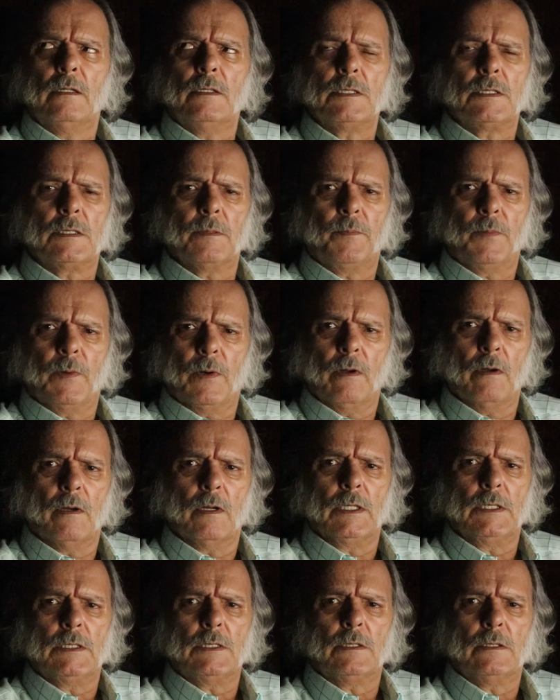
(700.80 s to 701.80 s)

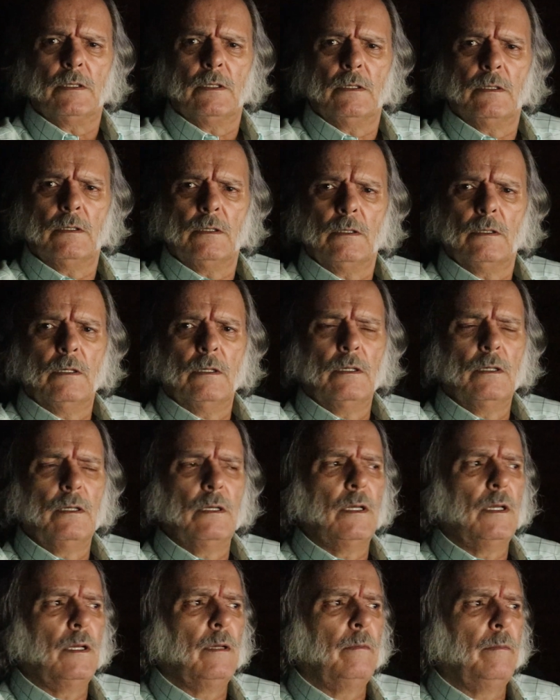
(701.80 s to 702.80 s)
surprised
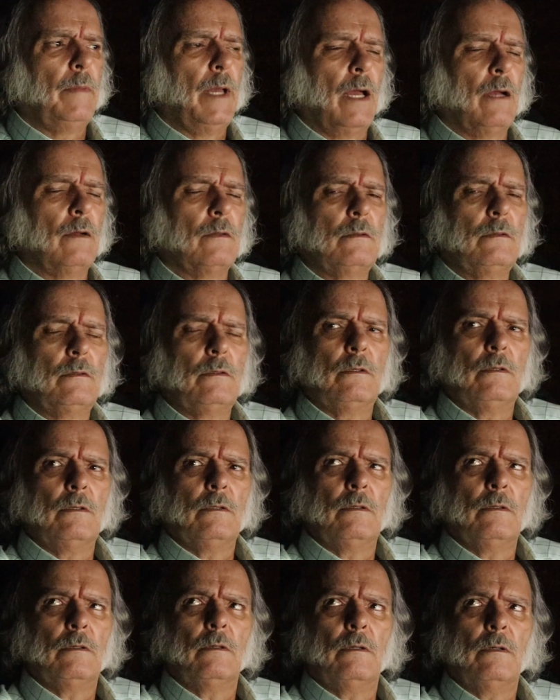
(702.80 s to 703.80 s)
about
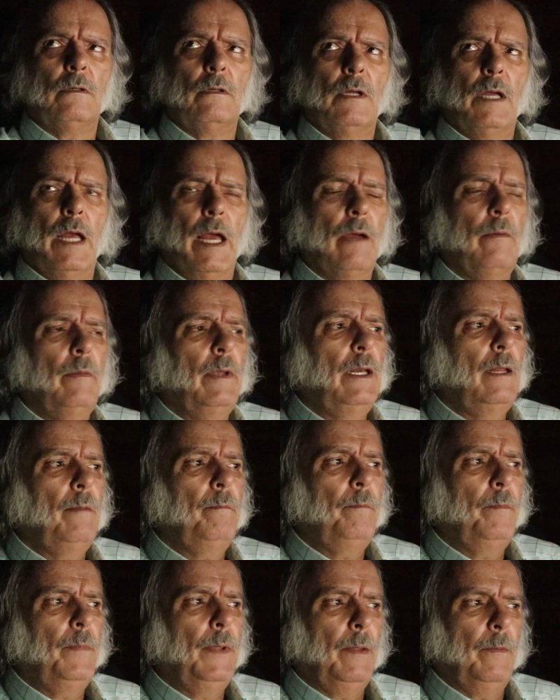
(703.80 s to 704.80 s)
how many
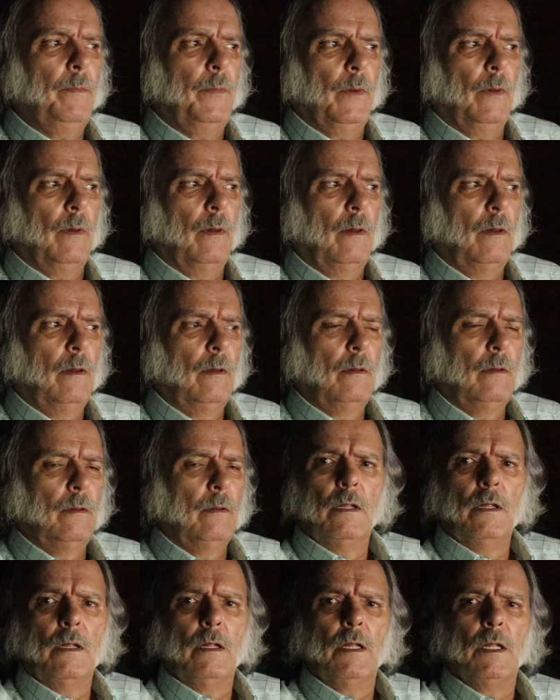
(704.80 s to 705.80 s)
people
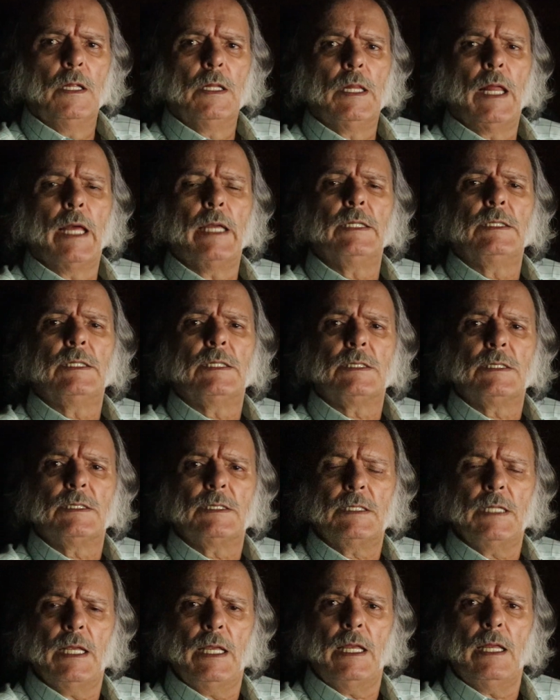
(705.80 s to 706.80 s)
they
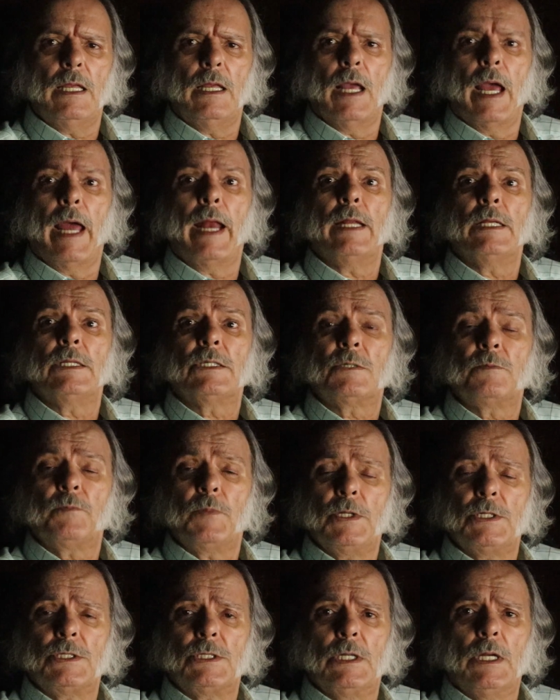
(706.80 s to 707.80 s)
see, and
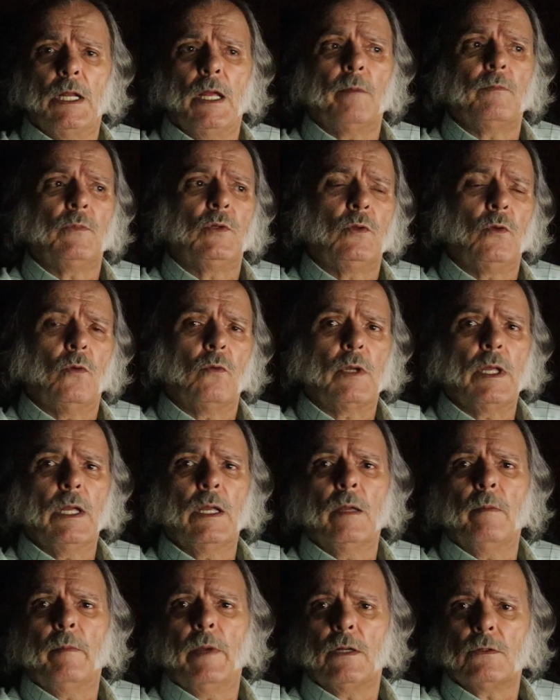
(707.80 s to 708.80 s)
especially I'm
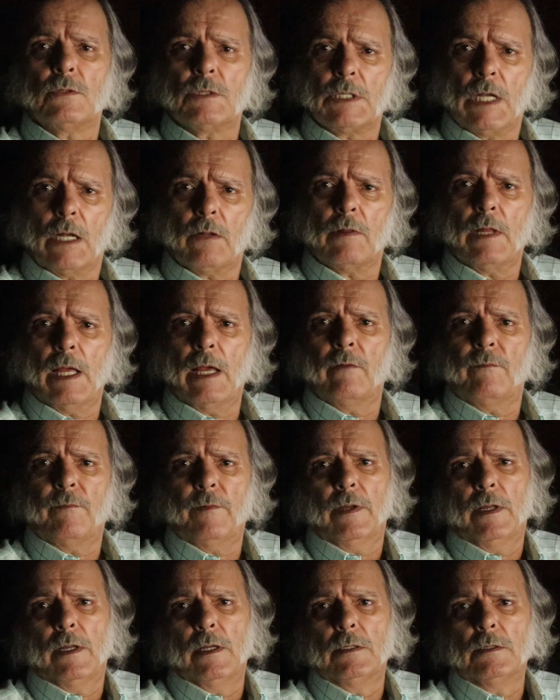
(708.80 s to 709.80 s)
talking about South
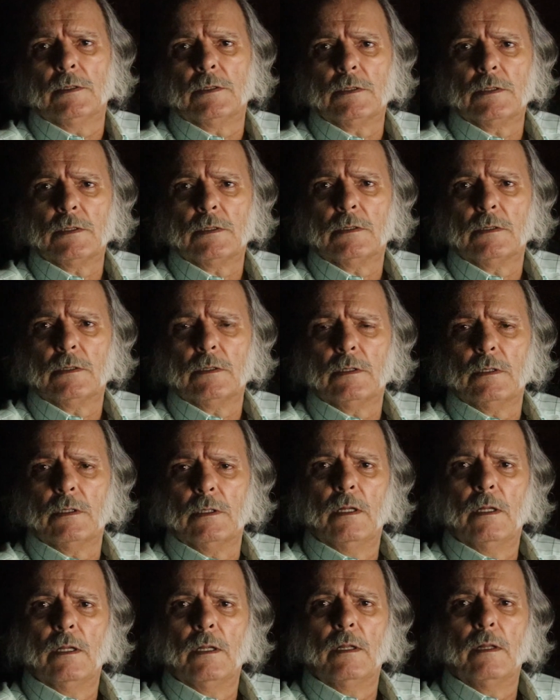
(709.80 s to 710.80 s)
Africans,
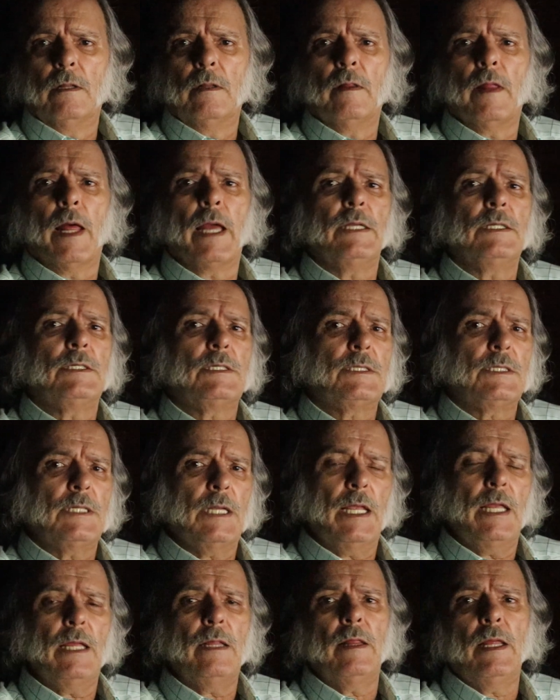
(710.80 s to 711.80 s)
they
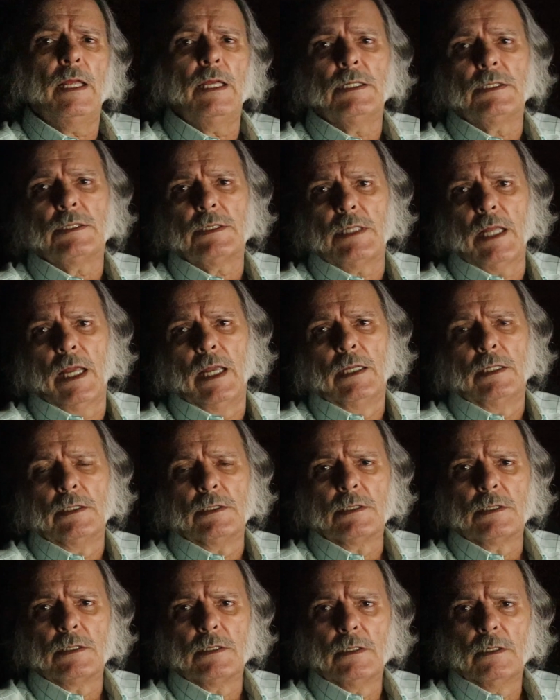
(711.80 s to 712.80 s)
see these
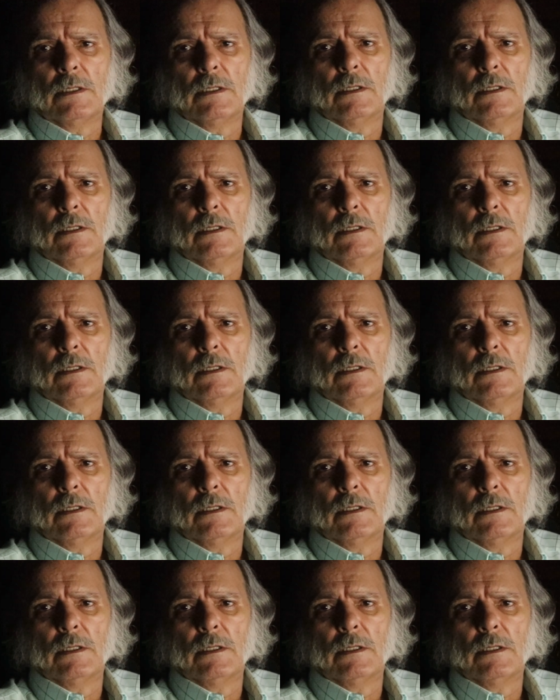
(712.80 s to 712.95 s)
things